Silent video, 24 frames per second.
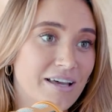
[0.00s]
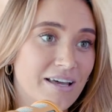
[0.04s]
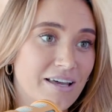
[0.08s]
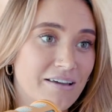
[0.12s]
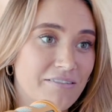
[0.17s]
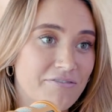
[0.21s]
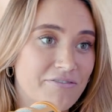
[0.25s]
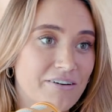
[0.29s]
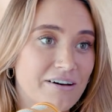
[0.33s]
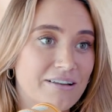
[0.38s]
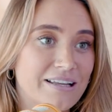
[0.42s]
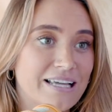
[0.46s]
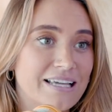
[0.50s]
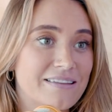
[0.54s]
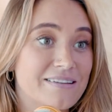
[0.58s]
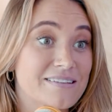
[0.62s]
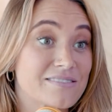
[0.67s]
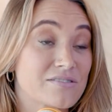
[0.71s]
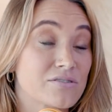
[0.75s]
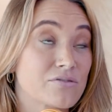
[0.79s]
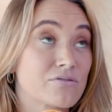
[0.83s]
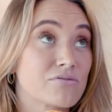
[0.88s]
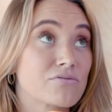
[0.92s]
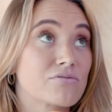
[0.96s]
It felt like
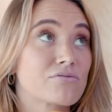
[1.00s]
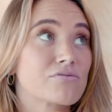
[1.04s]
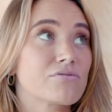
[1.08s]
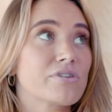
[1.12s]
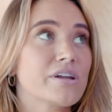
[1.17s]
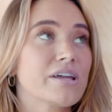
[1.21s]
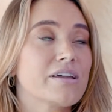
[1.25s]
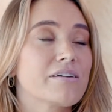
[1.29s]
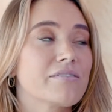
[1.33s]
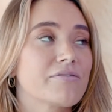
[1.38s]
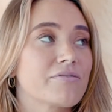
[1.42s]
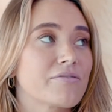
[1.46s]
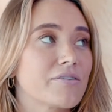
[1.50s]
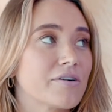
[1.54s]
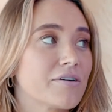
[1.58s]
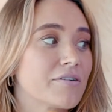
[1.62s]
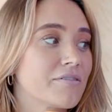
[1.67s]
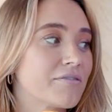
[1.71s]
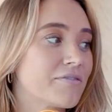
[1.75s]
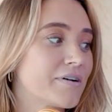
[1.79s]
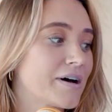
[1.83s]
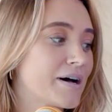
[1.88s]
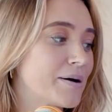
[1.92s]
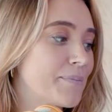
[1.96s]
this grief
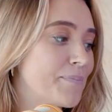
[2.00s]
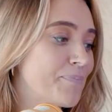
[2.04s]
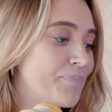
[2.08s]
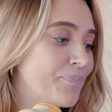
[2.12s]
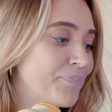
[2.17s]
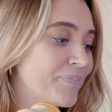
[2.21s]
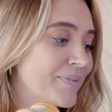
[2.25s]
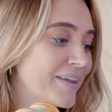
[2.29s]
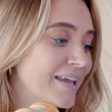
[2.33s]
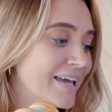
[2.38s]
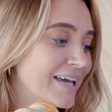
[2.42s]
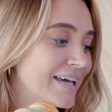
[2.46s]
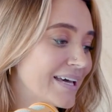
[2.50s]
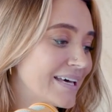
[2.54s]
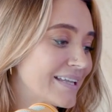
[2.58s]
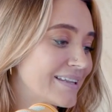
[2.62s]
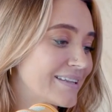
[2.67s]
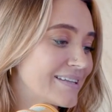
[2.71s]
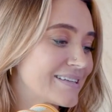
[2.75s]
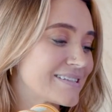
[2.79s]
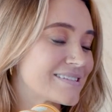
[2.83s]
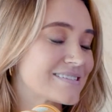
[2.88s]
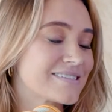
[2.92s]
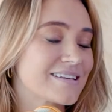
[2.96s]
of
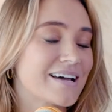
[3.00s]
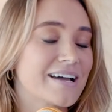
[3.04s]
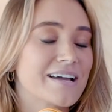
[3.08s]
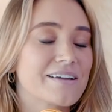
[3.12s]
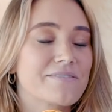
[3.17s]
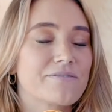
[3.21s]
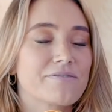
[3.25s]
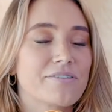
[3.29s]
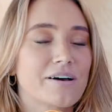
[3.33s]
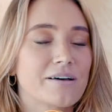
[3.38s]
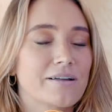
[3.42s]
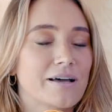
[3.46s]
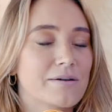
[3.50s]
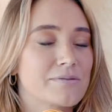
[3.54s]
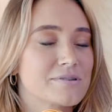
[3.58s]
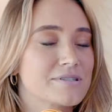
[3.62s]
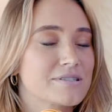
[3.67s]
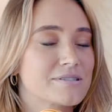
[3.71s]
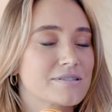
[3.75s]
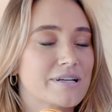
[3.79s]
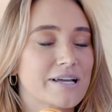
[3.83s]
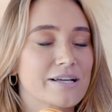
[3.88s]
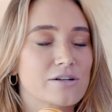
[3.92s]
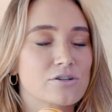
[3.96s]
I felt I
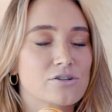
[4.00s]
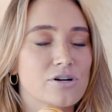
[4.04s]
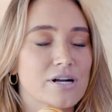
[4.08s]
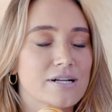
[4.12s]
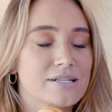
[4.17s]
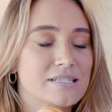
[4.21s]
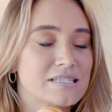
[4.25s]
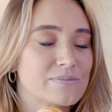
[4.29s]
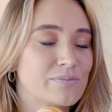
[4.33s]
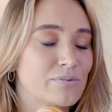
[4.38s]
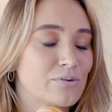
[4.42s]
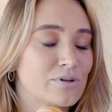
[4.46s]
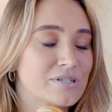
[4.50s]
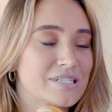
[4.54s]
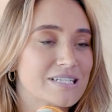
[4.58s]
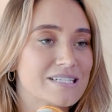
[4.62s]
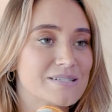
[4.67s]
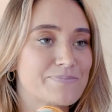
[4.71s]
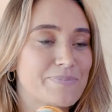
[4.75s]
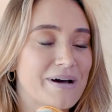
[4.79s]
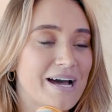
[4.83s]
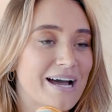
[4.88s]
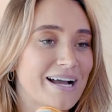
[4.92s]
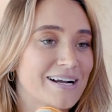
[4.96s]
was like
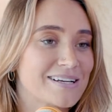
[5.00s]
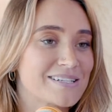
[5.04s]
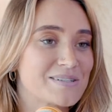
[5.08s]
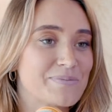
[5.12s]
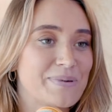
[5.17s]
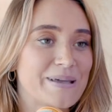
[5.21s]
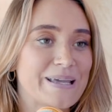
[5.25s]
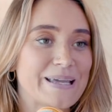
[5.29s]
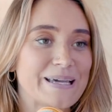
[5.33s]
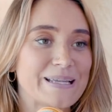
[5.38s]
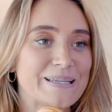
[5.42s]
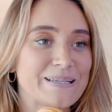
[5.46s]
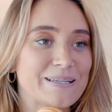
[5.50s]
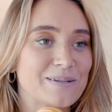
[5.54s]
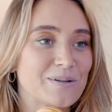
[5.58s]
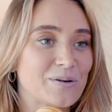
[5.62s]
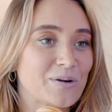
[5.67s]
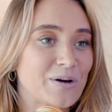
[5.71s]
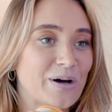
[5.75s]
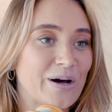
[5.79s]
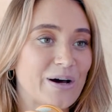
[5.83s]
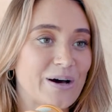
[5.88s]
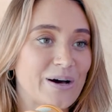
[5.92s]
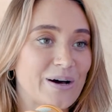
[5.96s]
transported back to being a little
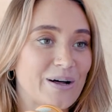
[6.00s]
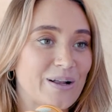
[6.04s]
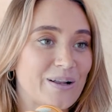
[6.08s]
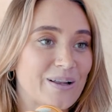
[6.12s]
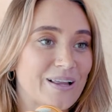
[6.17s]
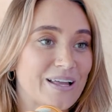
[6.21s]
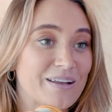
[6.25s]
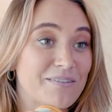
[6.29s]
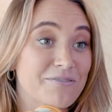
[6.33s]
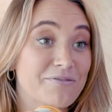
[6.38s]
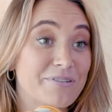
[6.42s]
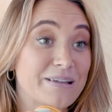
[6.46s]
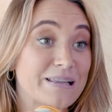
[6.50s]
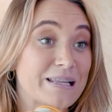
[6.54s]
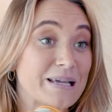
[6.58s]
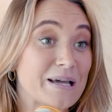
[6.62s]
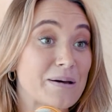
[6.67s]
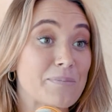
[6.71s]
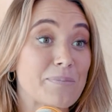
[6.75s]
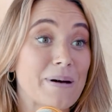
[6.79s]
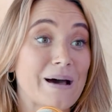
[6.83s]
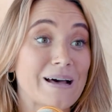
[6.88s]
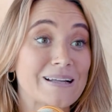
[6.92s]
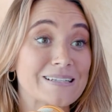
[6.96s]
girl and feeling
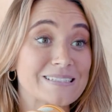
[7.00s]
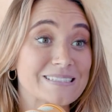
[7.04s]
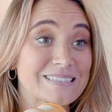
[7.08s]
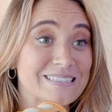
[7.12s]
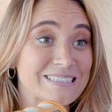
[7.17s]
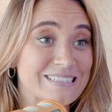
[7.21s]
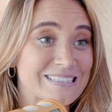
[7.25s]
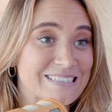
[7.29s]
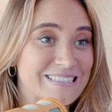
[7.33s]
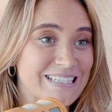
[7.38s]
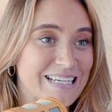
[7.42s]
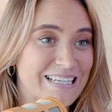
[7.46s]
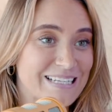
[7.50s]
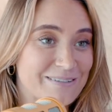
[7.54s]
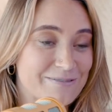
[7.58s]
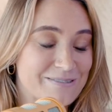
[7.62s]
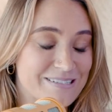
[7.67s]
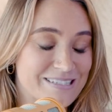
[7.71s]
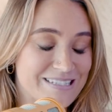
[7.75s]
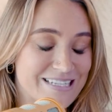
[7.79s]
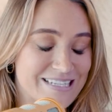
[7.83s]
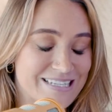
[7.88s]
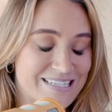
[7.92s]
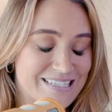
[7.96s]
abandoned. And it
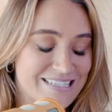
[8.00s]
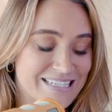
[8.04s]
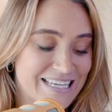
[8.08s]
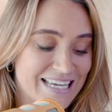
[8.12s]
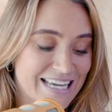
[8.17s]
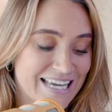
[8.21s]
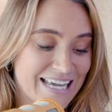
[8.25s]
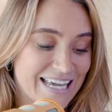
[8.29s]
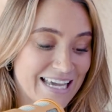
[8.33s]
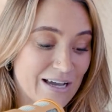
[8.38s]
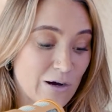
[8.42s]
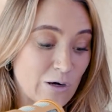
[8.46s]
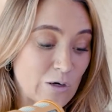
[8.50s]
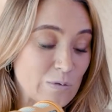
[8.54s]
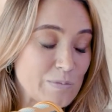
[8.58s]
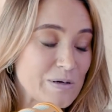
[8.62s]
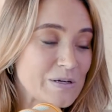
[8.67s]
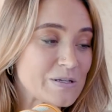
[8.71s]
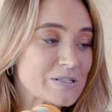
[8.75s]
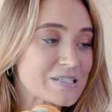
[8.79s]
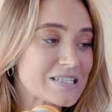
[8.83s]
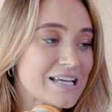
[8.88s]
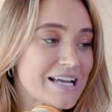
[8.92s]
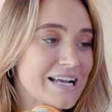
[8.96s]
was this
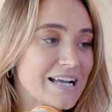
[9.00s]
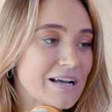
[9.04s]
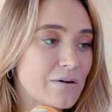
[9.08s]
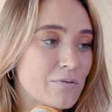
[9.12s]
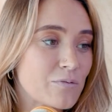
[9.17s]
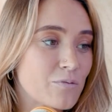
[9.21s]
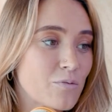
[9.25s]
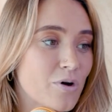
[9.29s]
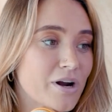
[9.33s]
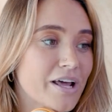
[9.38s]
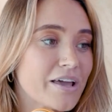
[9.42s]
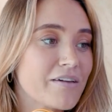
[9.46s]
almost like what